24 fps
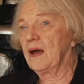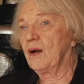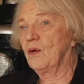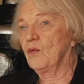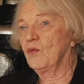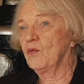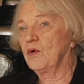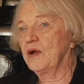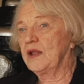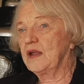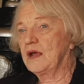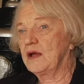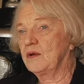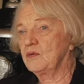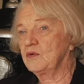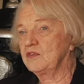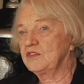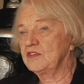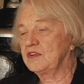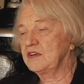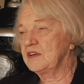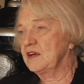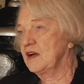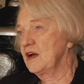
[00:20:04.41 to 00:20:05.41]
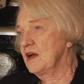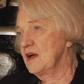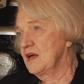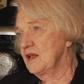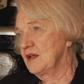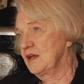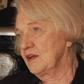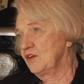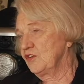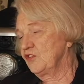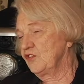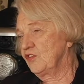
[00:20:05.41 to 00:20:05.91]
when I was in
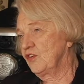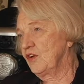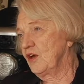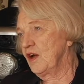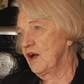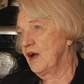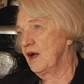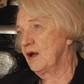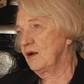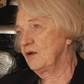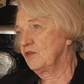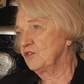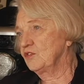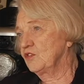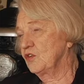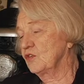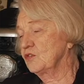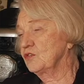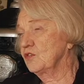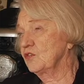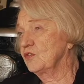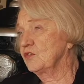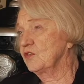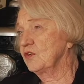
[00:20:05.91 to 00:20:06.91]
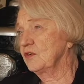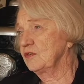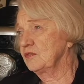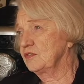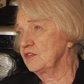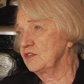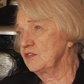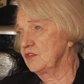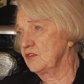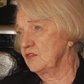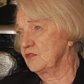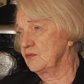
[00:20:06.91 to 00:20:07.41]
college, social
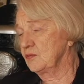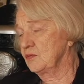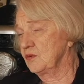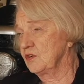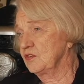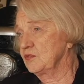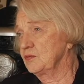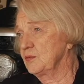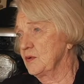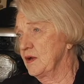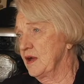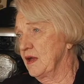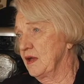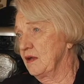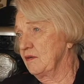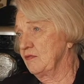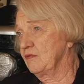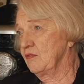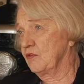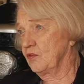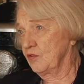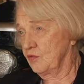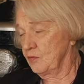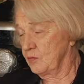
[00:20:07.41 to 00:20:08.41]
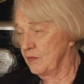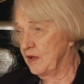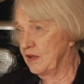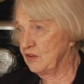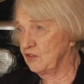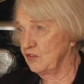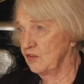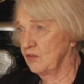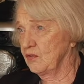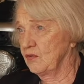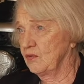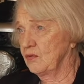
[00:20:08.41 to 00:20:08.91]
services was my first
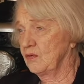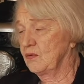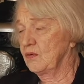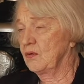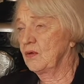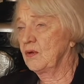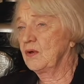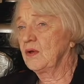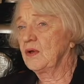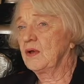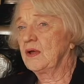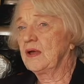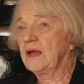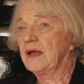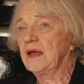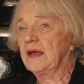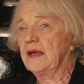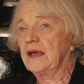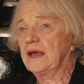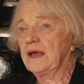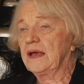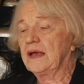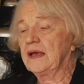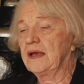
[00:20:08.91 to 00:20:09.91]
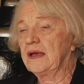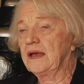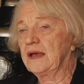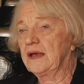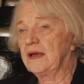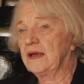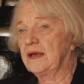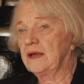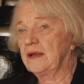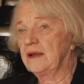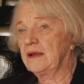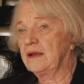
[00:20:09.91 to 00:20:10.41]
major.
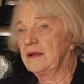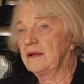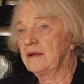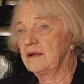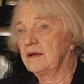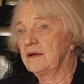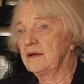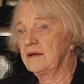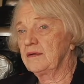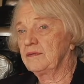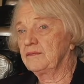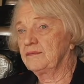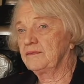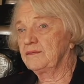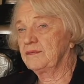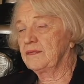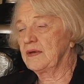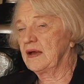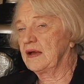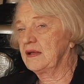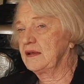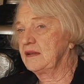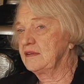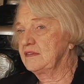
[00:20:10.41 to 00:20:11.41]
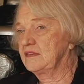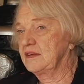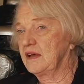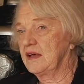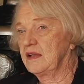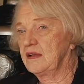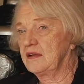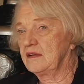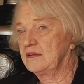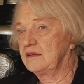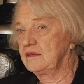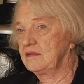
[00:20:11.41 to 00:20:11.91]
And I
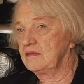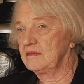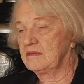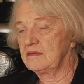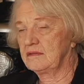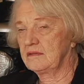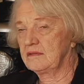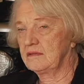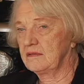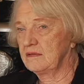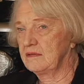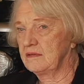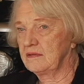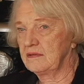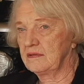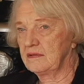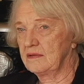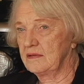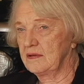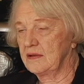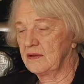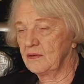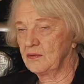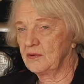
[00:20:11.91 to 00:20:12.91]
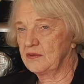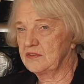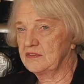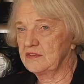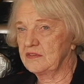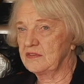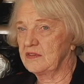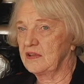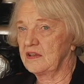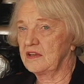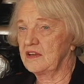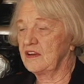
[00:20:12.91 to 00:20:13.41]
decided there
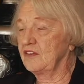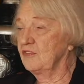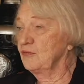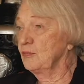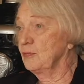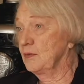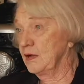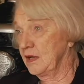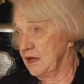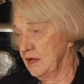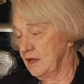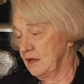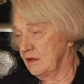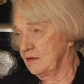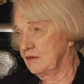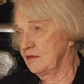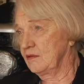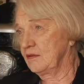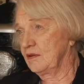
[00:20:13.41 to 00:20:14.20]
wasn't enough money